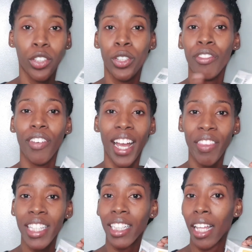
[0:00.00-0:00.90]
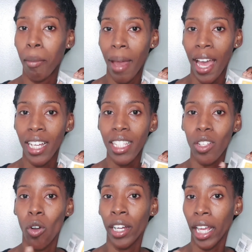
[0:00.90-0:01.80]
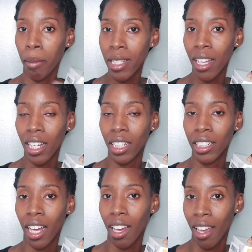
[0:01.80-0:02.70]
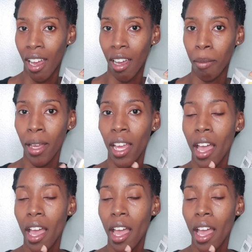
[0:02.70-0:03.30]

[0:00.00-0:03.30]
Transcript: You can find this clay mask on Amazon.com